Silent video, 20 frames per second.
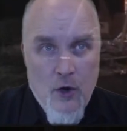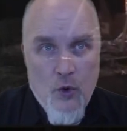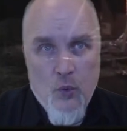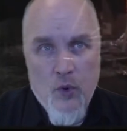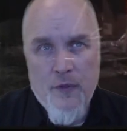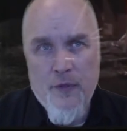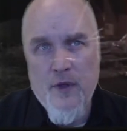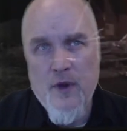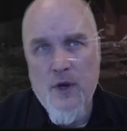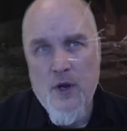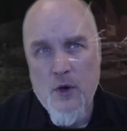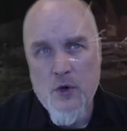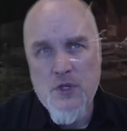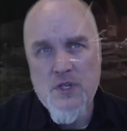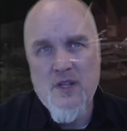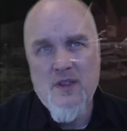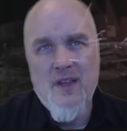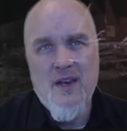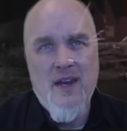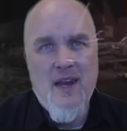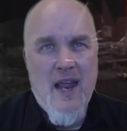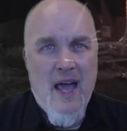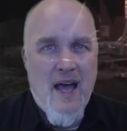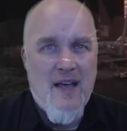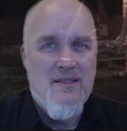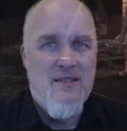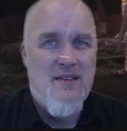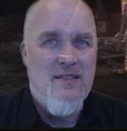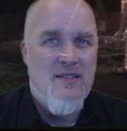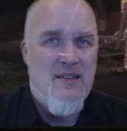with the notion that
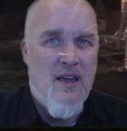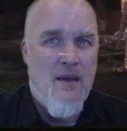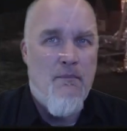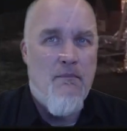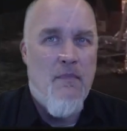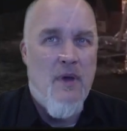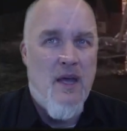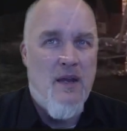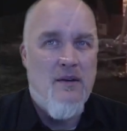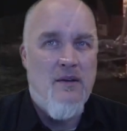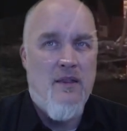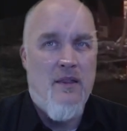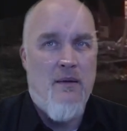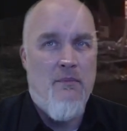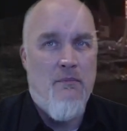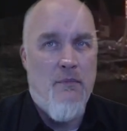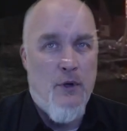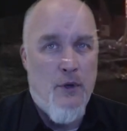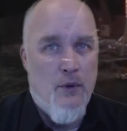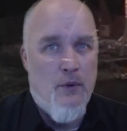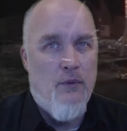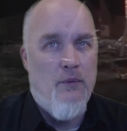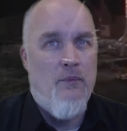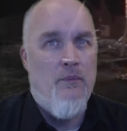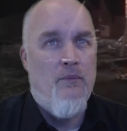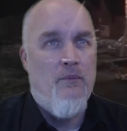NASA sent men to the moon?